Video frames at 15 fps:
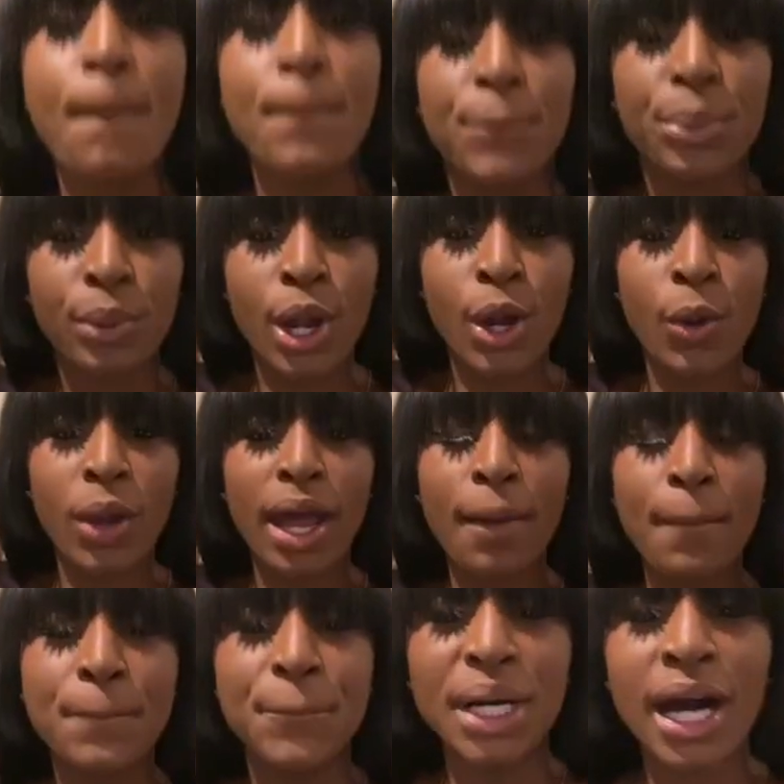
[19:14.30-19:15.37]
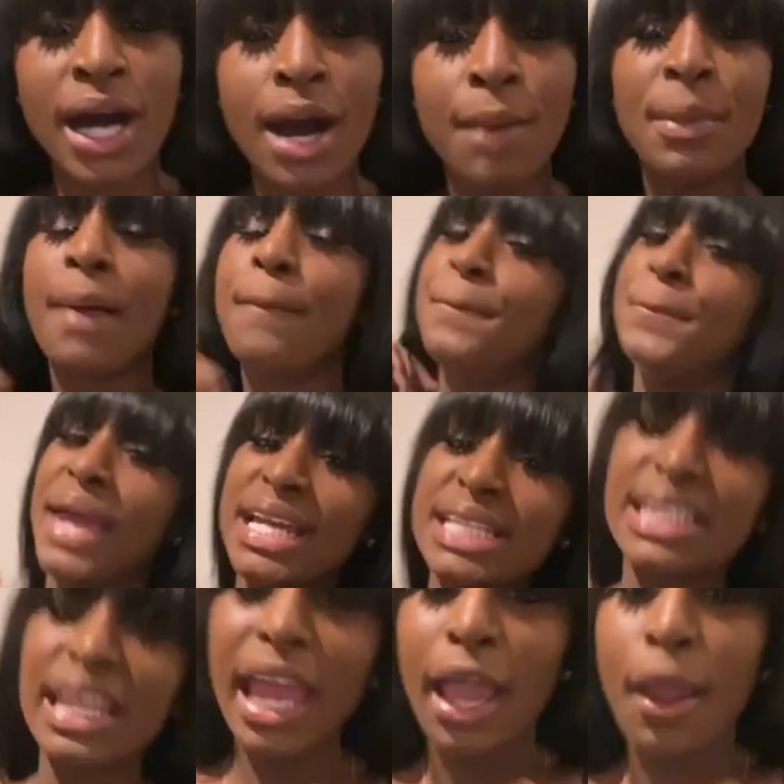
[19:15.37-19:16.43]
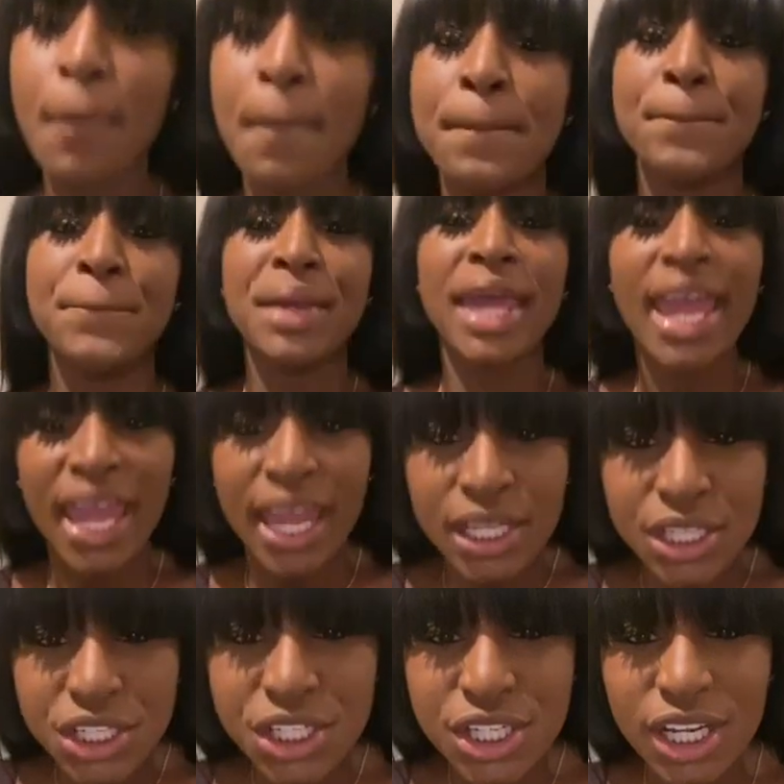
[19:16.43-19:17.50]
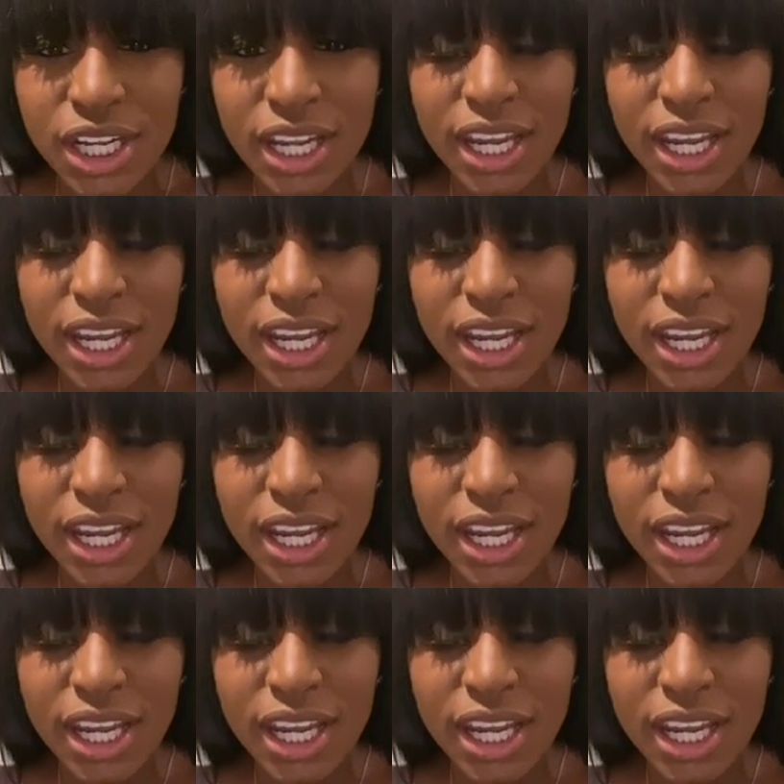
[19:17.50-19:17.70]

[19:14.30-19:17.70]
broke bum basic bitch